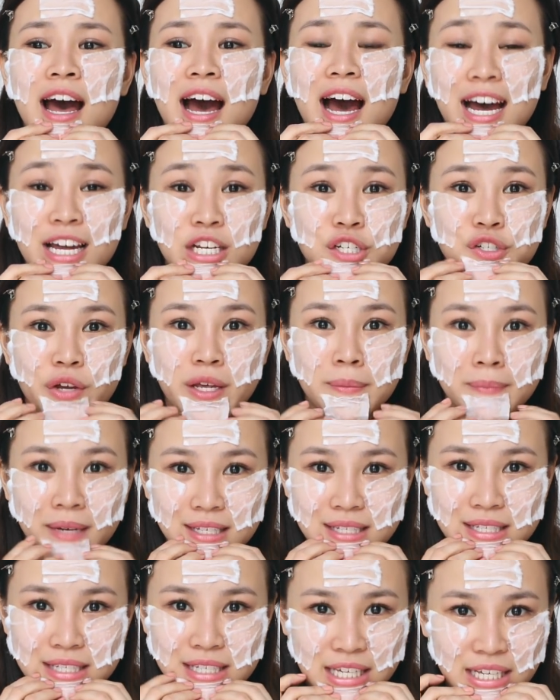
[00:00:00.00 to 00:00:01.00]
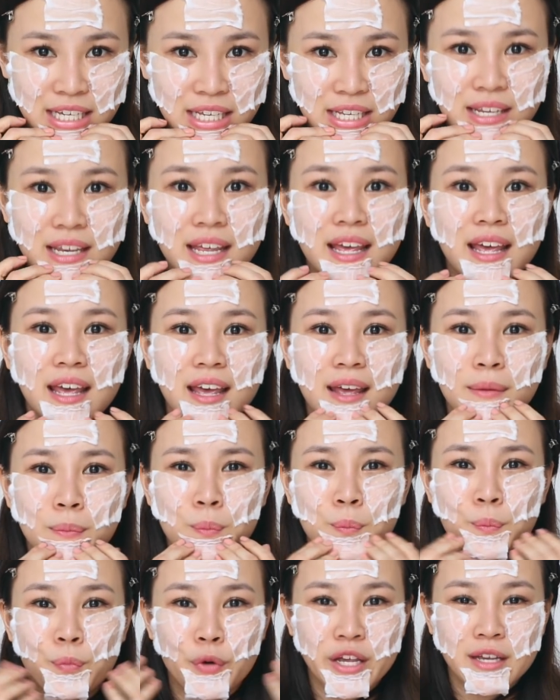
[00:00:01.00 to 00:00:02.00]
hydrate my skin
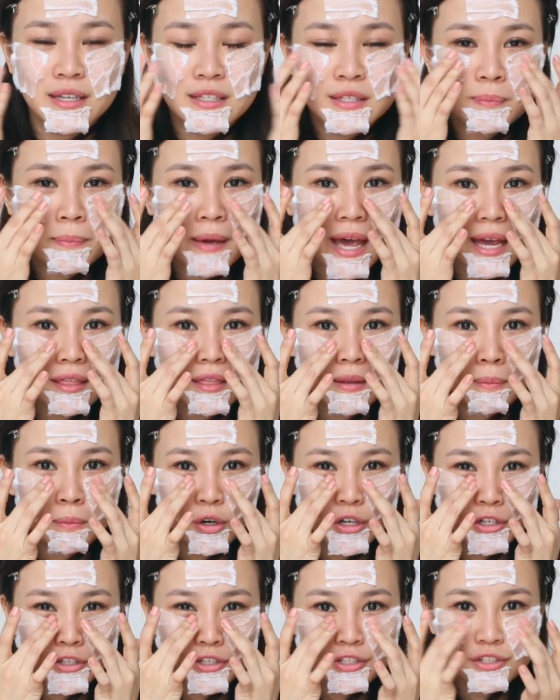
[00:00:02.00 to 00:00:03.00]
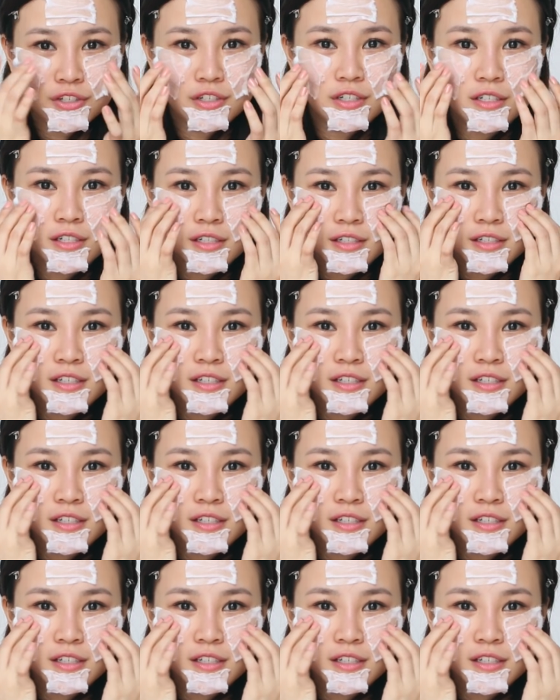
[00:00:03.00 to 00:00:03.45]
and brings back the moisture.